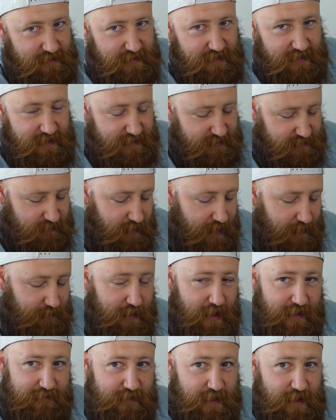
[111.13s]
to the Instagram
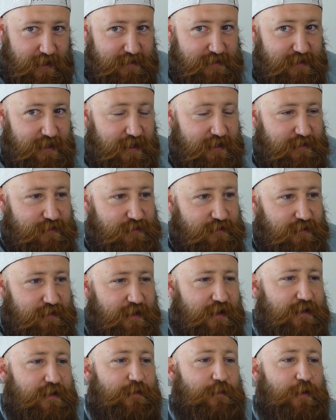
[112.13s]
live guys here, just on the
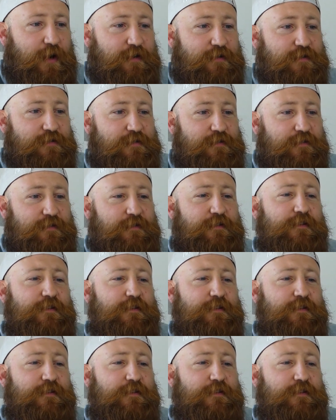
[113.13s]
end of the box.